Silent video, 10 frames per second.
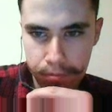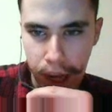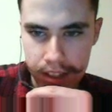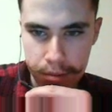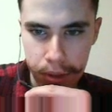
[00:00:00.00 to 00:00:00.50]

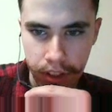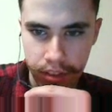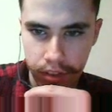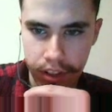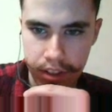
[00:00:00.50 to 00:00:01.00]
possibility
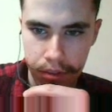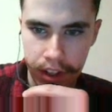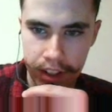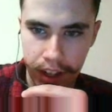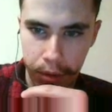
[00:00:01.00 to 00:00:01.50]
for freezing
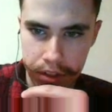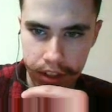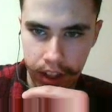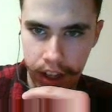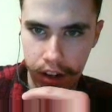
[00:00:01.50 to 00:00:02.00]
rain like we're
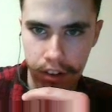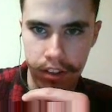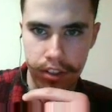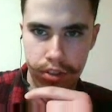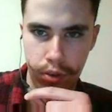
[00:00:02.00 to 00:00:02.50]
seeing here
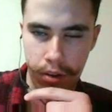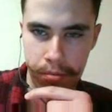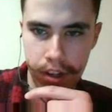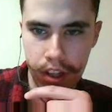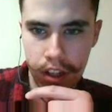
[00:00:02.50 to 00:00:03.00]
in this
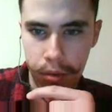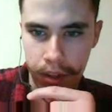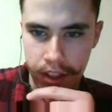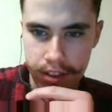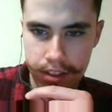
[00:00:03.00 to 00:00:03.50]
storm
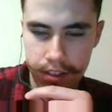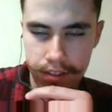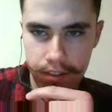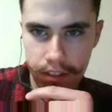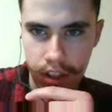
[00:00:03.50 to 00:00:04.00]
when it's,
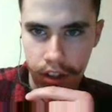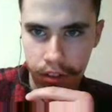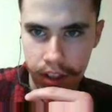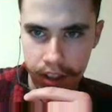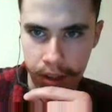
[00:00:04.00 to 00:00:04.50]

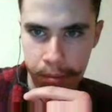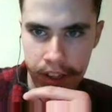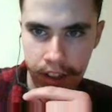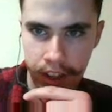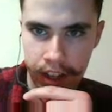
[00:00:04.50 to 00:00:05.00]
hitting the
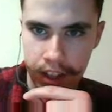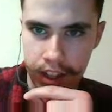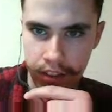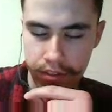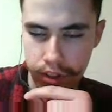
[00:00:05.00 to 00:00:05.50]
mid-Atlantic,
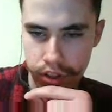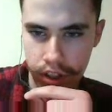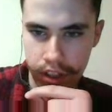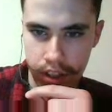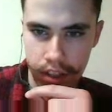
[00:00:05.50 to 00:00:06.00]
hitting
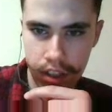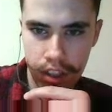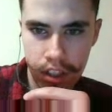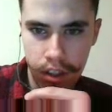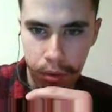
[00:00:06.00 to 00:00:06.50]
Virginia,
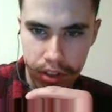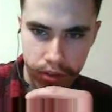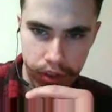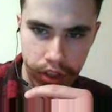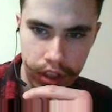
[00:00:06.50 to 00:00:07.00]

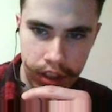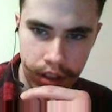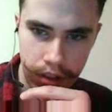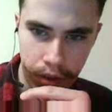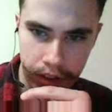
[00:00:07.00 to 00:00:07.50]
West Virginia,
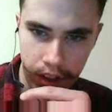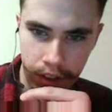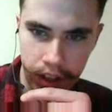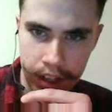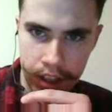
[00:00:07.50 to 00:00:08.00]
North
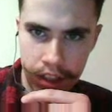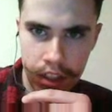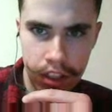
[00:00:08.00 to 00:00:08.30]
Carolina,